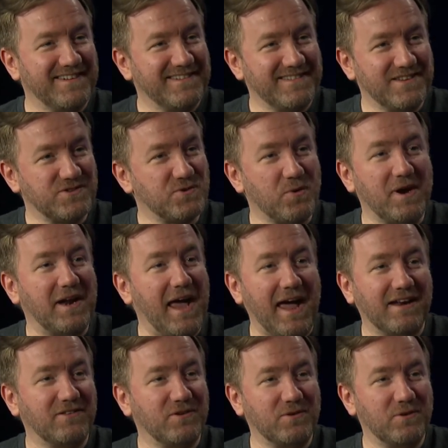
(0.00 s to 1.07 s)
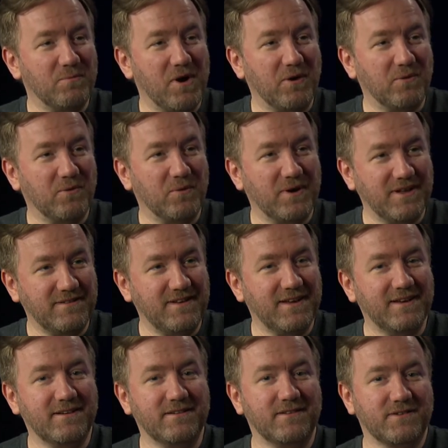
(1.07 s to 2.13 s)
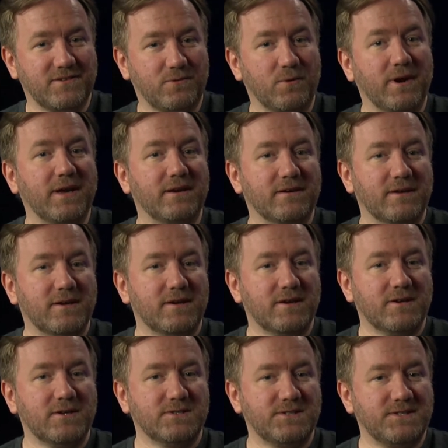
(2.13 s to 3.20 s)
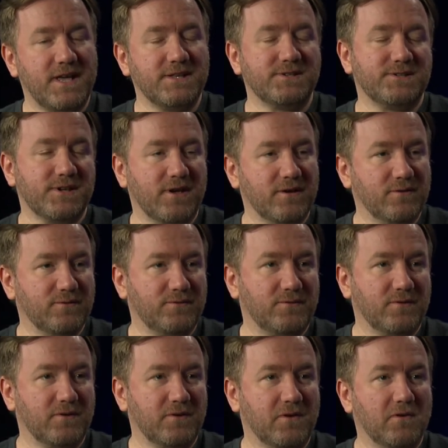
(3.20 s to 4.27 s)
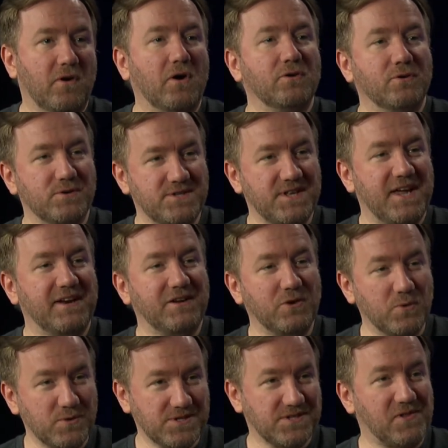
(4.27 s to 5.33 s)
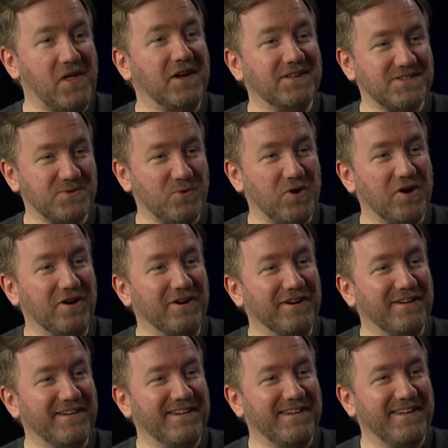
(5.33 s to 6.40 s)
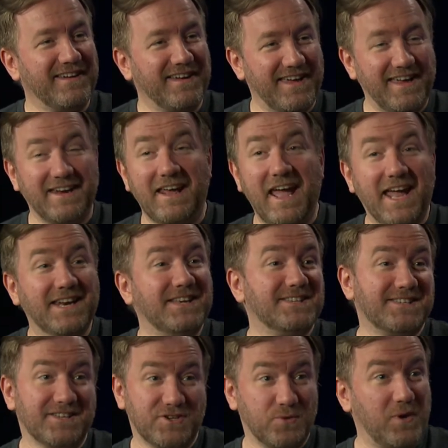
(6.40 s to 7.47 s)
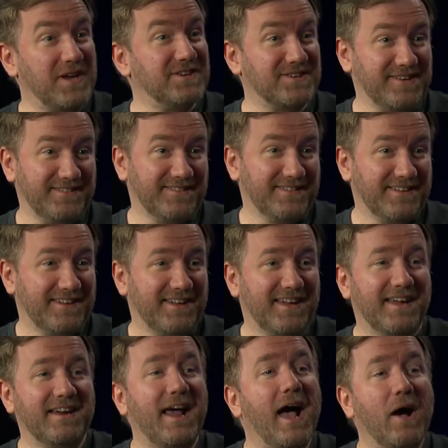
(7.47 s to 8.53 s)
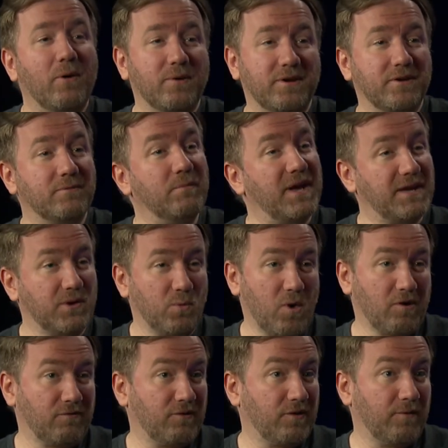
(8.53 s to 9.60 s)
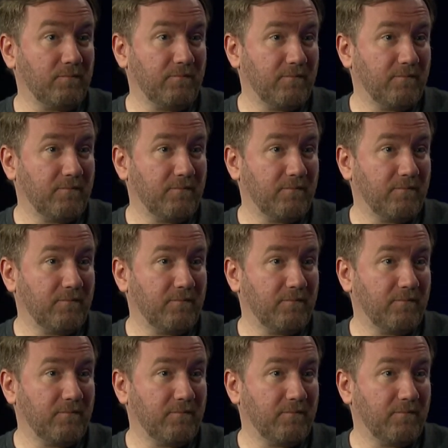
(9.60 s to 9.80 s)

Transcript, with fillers: this great attitude about what he did and this great sense of understanding who his clients were in any situation and how he could make it work for them.